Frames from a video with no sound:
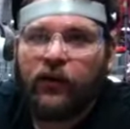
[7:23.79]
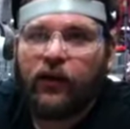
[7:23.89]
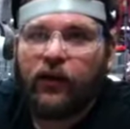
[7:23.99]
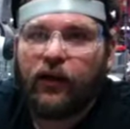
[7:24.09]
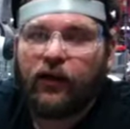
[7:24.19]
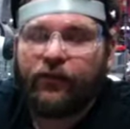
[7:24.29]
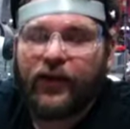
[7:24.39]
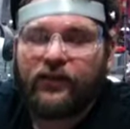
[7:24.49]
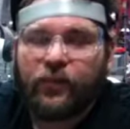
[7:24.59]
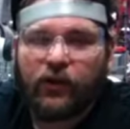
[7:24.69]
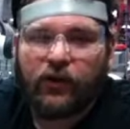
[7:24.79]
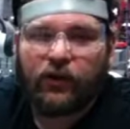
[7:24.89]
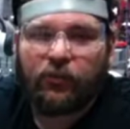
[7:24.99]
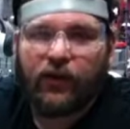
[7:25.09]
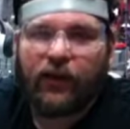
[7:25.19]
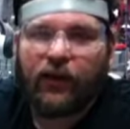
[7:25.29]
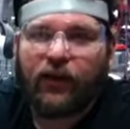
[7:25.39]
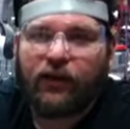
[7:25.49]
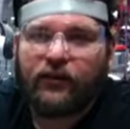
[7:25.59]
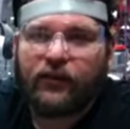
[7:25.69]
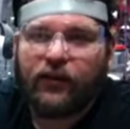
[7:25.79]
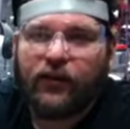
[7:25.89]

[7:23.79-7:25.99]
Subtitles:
Facebook, because